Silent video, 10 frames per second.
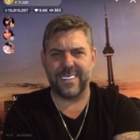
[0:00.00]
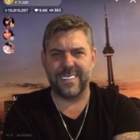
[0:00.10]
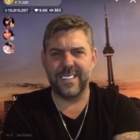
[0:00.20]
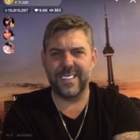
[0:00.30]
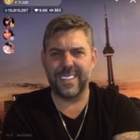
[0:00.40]

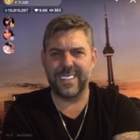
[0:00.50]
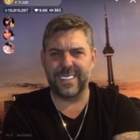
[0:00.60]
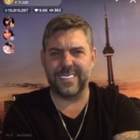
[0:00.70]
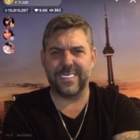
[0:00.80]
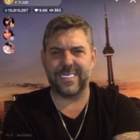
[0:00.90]
Jesus
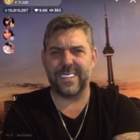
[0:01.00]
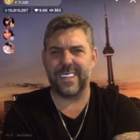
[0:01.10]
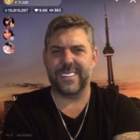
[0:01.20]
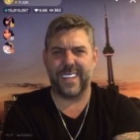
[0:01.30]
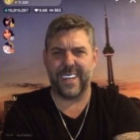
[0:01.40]
Christ,
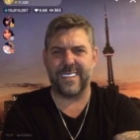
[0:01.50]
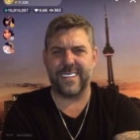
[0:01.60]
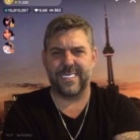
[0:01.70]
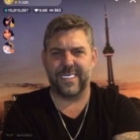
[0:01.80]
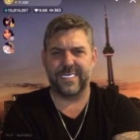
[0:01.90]
Adam thinks
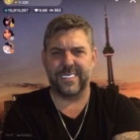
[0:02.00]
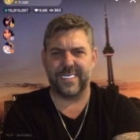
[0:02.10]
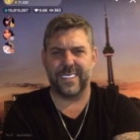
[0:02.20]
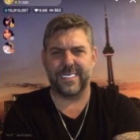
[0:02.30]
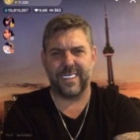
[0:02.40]
he's got something on